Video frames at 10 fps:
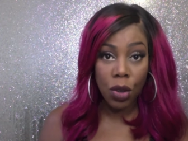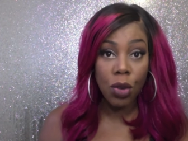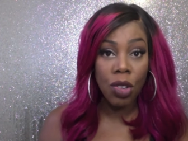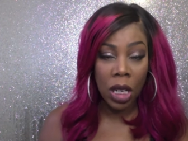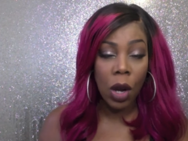
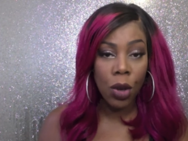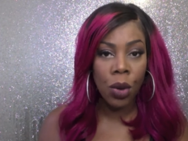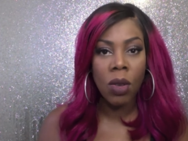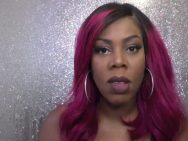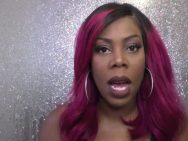usually on
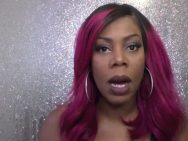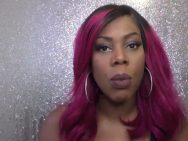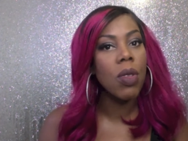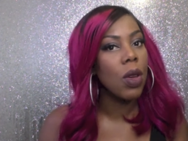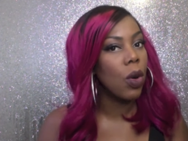your scalp,
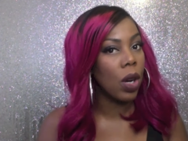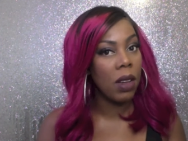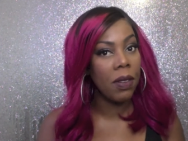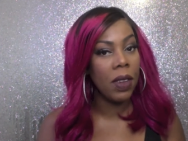so you're going to